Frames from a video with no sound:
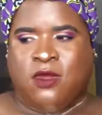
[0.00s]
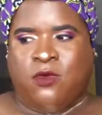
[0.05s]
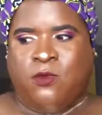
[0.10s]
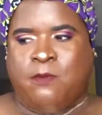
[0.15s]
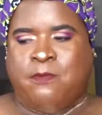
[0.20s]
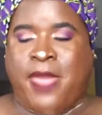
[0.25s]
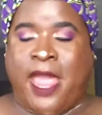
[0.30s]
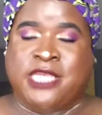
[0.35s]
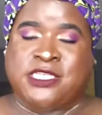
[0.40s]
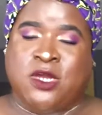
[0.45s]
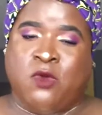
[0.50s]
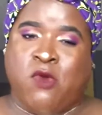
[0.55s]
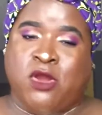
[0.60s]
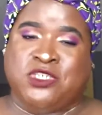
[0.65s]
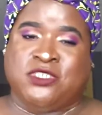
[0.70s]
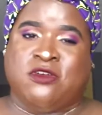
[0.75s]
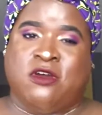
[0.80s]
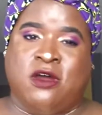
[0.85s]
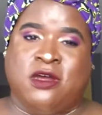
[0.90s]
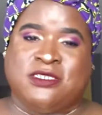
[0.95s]
based on what
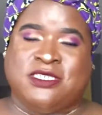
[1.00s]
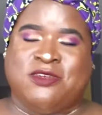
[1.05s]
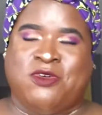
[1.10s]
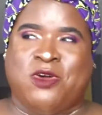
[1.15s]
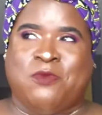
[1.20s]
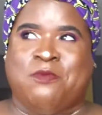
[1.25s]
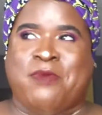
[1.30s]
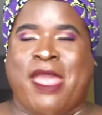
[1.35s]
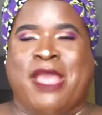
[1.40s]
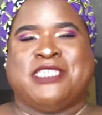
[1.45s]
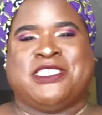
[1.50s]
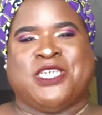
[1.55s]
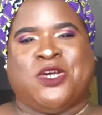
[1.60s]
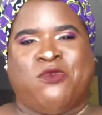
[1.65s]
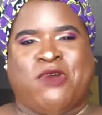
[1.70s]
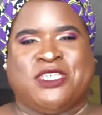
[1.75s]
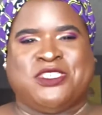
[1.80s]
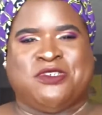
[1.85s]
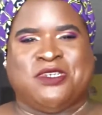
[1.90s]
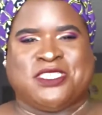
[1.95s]

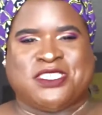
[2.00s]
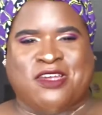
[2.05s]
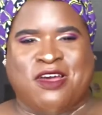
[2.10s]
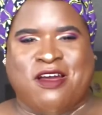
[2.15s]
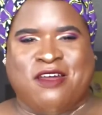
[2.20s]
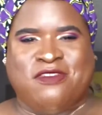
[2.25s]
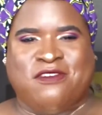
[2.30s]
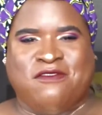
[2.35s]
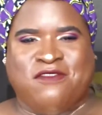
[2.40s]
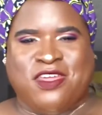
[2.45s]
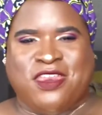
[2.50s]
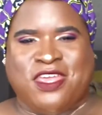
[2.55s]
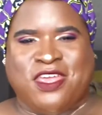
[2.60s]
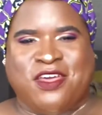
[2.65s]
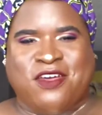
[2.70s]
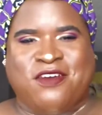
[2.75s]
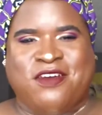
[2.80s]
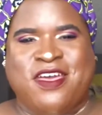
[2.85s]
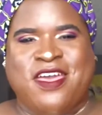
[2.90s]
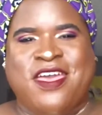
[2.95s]
you saw in the
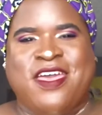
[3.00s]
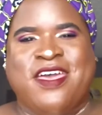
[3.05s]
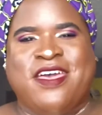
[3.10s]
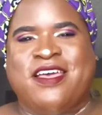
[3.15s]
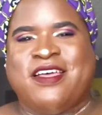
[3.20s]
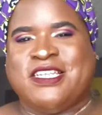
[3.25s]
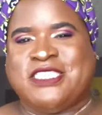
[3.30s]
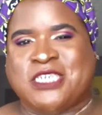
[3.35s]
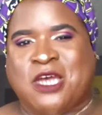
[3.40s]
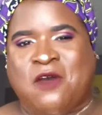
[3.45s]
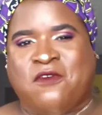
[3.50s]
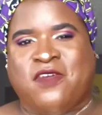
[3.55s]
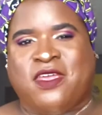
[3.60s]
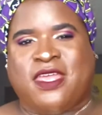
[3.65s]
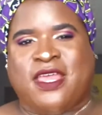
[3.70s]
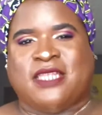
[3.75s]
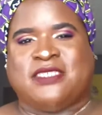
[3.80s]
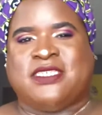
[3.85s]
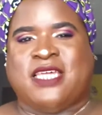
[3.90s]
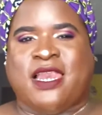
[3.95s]
video. Don't
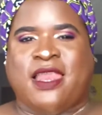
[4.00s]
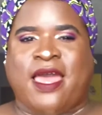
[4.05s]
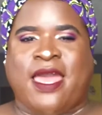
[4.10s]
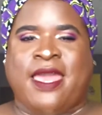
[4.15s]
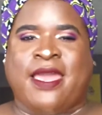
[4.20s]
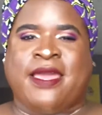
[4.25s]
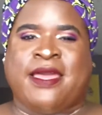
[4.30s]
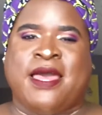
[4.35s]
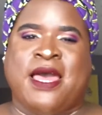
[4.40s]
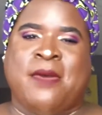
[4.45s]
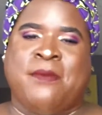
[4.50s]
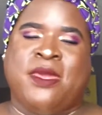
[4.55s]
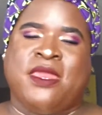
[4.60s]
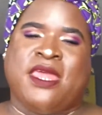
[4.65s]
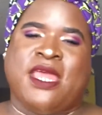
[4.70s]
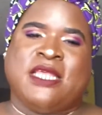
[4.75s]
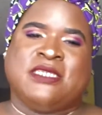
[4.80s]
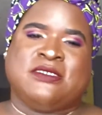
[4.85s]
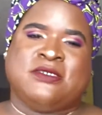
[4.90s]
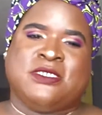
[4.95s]
forget to like, comment,
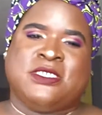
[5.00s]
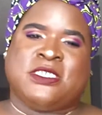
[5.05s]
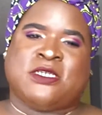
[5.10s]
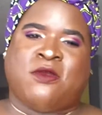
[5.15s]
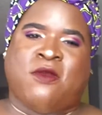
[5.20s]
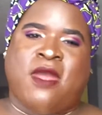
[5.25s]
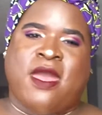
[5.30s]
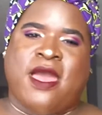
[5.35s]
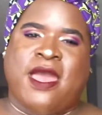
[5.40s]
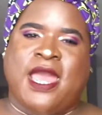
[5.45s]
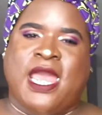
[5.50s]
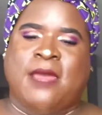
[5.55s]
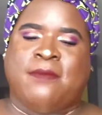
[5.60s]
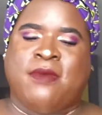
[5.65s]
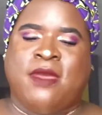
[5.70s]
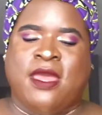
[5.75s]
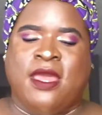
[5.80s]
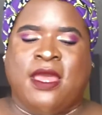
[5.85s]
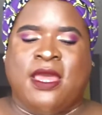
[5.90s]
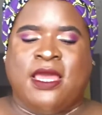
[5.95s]
and subscribe.
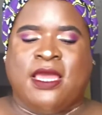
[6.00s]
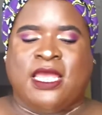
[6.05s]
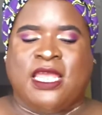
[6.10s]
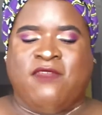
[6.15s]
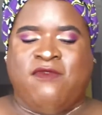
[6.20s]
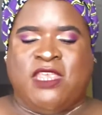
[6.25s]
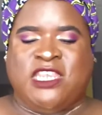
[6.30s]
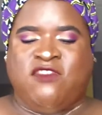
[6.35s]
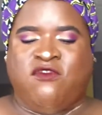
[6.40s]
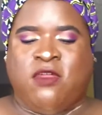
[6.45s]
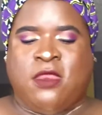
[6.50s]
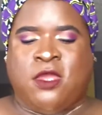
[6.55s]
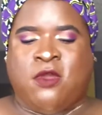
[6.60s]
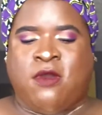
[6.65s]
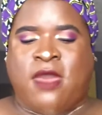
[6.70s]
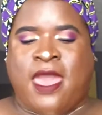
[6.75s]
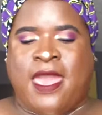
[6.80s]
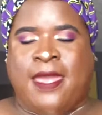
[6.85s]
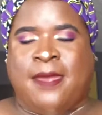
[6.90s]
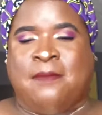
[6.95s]
Give this video
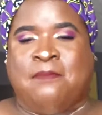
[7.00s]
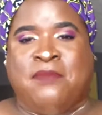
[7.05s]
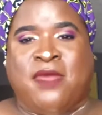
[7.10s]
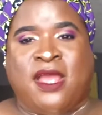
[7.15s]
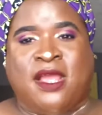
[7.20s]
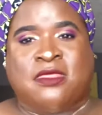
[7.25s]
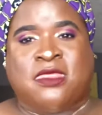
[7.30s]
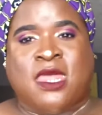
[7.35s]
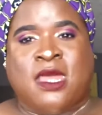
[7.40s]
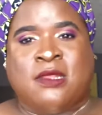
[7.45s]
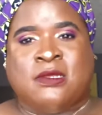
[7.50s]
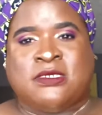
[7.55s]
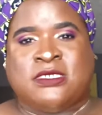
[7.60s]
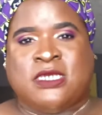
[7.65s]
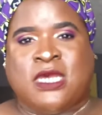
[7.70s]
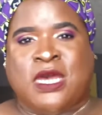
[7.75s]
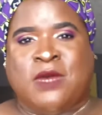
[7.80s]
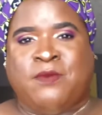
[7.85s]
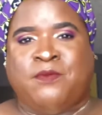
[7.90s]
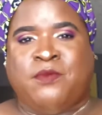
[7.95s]
a big thumbs
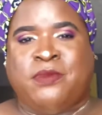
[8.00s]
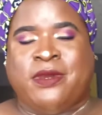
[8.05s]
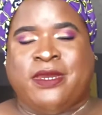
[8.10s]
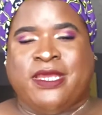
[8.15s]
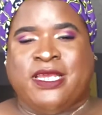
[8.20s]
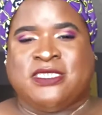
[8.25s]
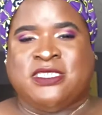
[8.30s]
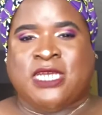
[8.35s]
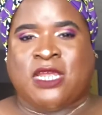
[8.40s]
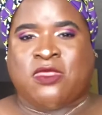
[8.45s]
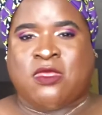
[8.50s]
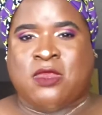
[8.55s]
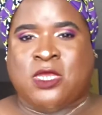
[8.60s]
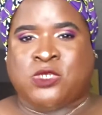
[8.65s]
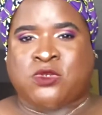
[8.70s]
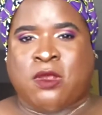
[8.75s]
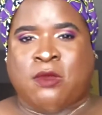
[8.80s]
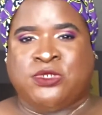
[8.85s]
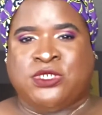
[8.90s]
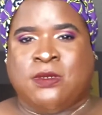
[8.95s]
up. Please check the
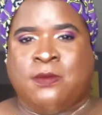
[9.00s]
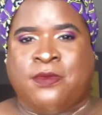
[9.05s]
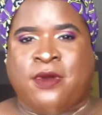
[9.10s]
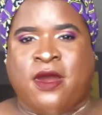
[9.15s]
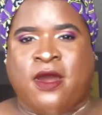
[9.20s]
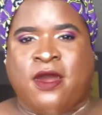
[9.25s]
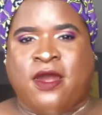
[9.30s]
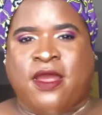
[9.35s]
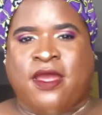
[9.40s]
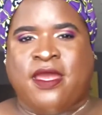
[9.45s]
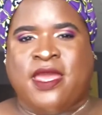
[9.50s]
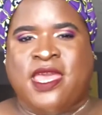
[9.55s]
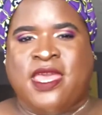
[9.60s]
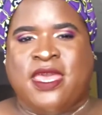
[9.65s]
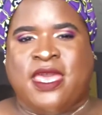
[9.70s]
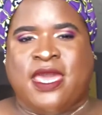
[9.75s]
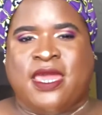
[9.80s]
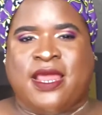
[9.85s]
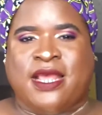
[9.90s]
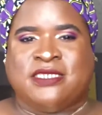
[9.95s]
description bar,
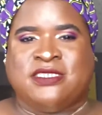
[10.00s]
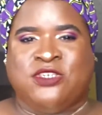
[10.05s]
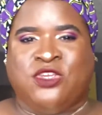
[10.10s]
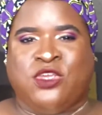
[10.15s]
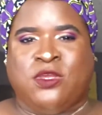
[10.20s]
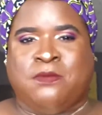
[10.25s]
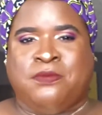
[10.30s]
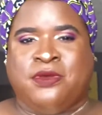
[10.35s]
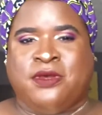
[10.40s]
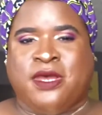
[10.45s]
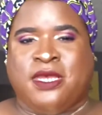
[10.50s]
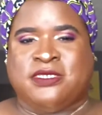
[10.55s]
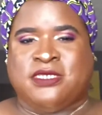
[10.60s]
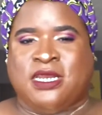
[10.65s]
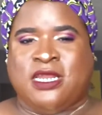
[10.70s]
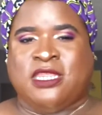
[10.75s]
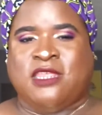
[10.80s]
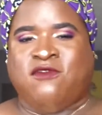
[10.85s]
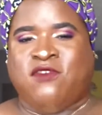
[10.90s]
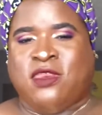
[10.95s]
and I'll see you in
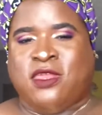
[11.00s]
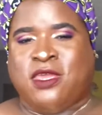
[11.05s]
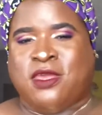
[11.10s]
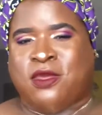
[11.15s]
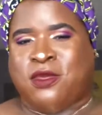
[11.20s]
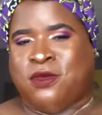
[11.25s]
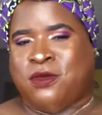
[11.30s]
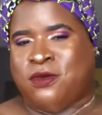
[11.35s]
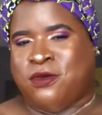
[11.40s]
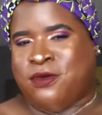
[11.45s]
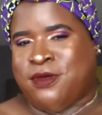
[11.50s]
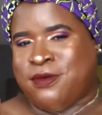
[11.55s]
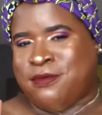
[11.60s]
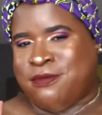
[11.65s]
another video.